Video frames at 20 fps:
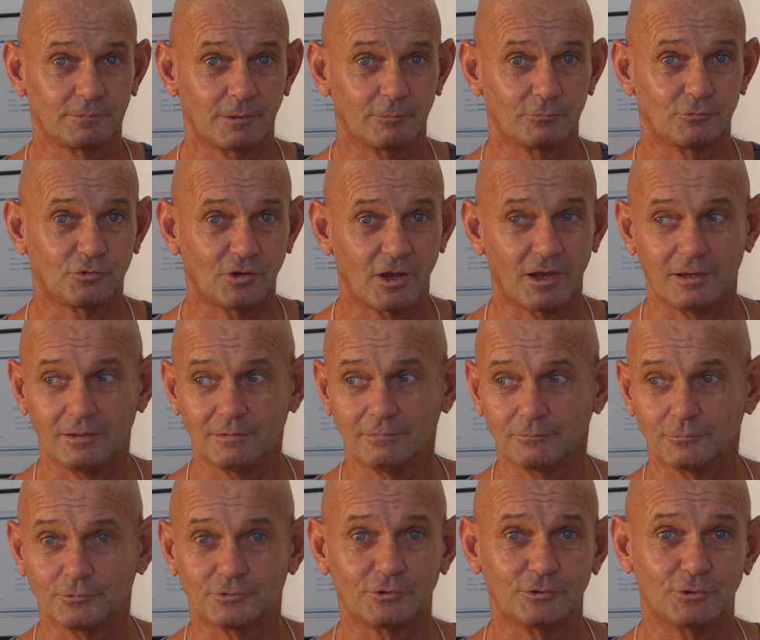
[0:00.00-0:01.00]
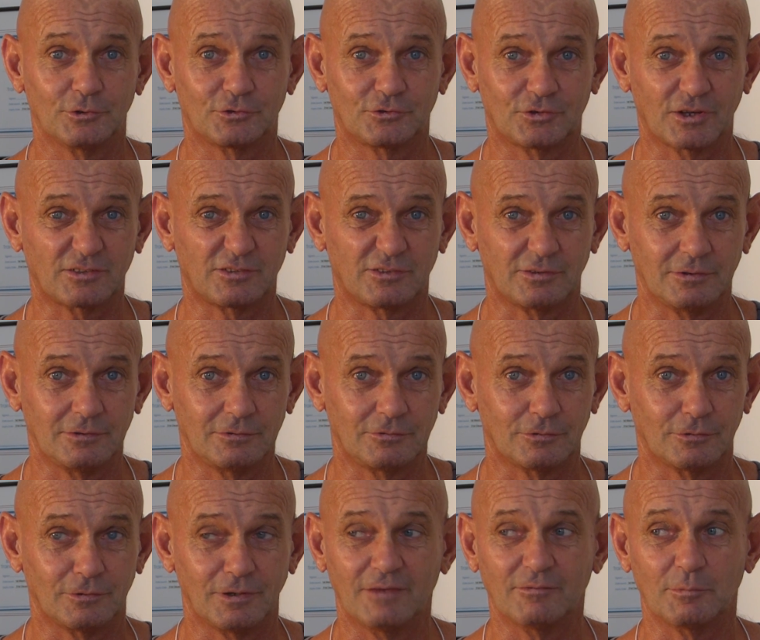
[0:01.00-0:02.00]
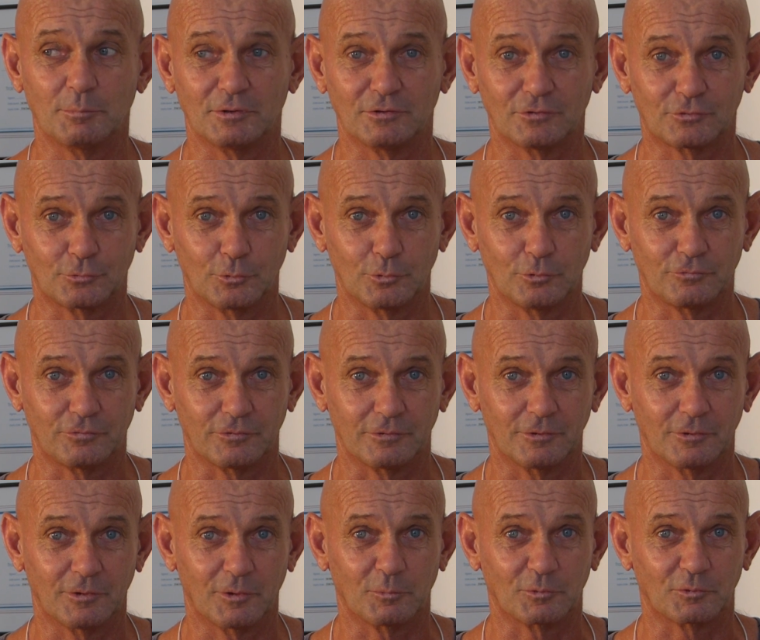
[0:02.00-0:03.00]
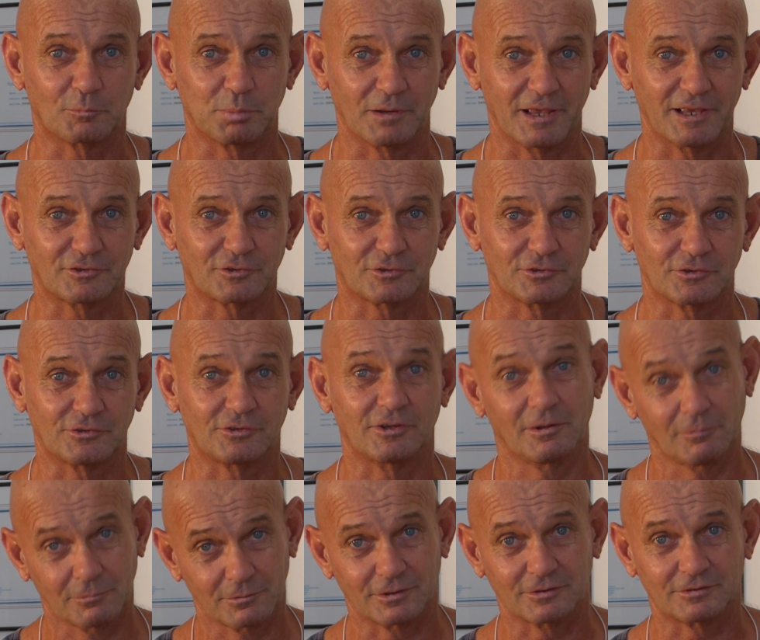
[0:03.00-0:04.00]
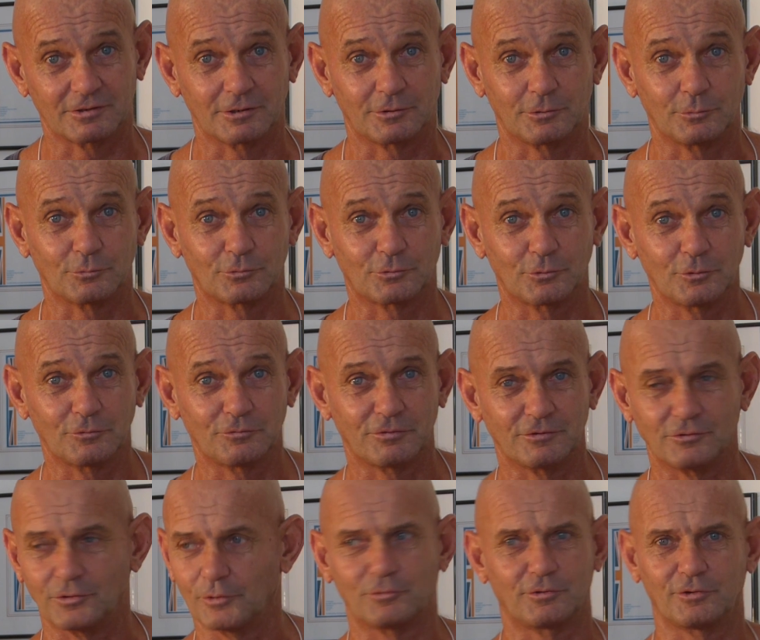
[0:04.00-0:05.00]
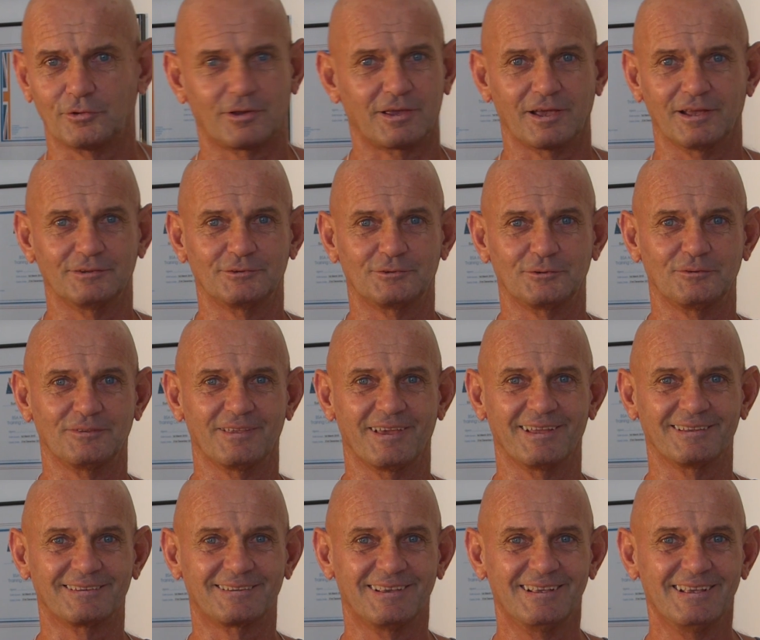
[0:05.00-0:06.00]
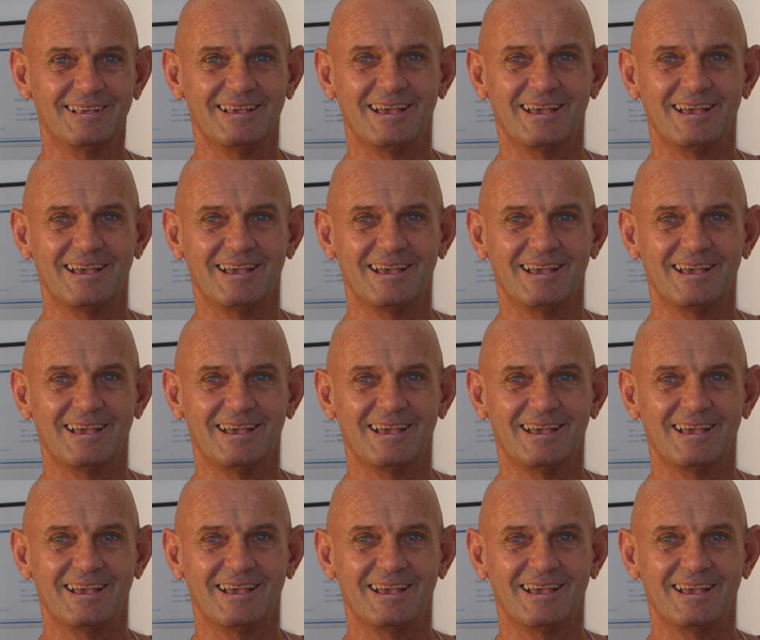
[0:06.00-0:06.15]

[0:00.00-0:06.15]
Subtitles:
Now, Jane was in her 60s. She'd never been surfing, and I was blessed because I said, I'm going to take you surfing. She said, you can't do that.